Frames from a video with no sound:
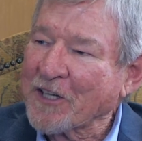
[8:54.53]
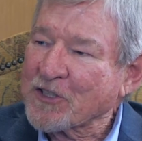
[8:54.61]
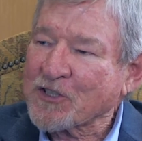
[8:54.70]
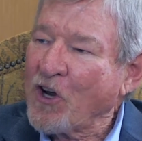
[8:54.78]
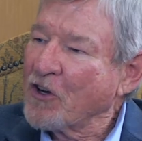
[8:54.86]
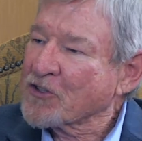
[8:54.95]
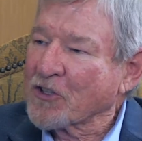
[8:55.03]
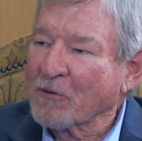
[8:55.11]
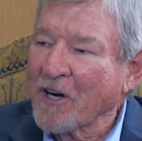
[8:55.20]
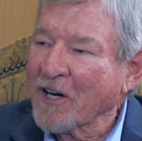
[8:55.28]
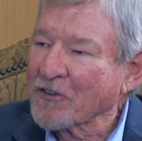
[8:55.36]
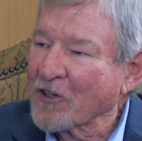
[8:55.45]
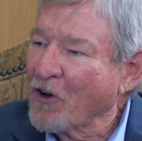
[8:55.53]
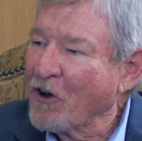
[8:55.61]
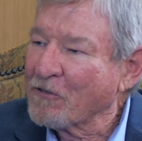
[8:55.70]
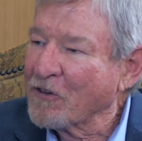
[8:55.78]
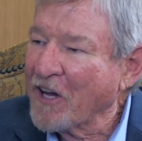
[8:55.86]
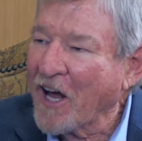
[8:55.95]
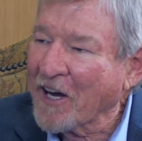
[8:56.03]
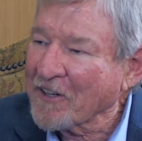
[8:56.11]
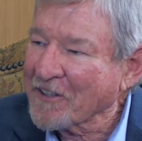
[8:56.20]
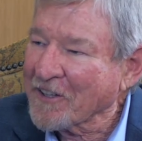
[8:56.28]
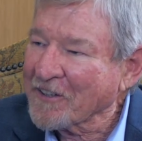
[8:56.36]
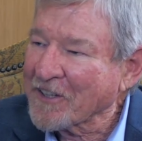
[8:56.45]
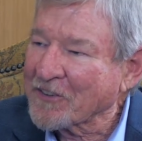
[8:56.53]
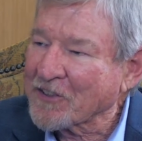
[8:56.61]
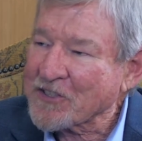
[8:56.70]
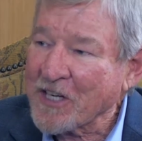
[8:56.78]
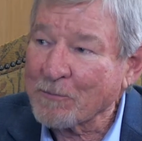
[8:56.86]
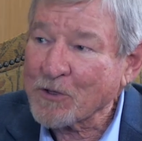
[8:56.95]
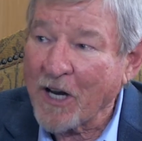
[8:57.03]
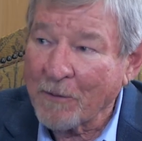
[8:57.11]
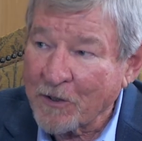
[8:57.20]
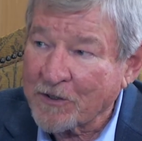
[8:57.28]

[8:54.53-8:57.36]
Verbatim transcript: gets tossed around an awful lot, and yet at the same time,